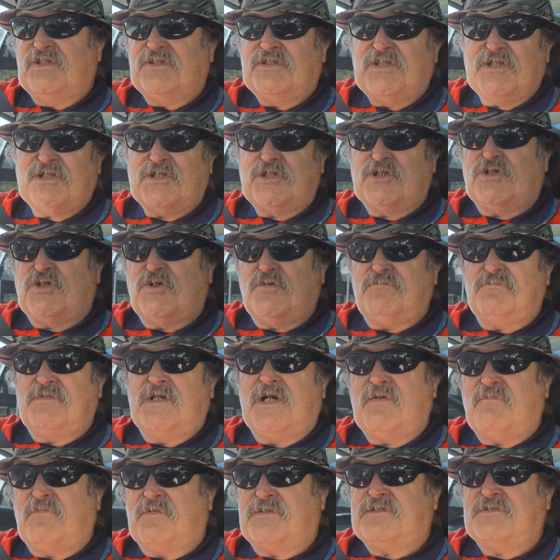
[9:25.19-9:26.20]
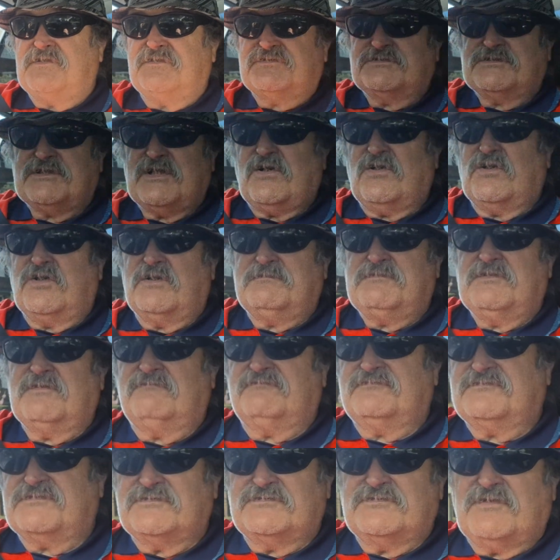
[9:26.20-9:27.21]
They can come round whether you tell them you're
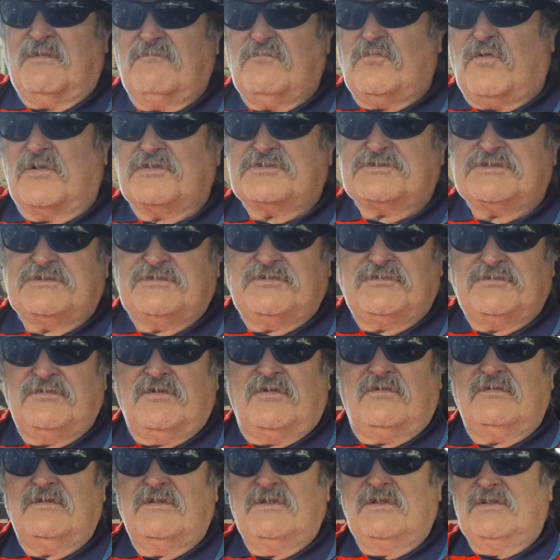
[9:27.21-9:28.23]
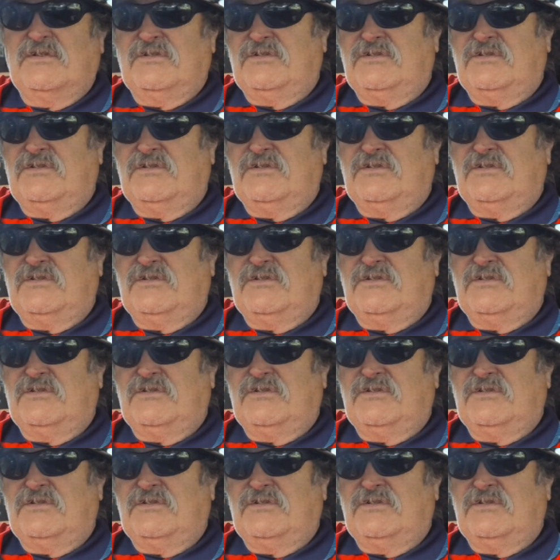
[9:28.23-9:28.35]
not watching or not.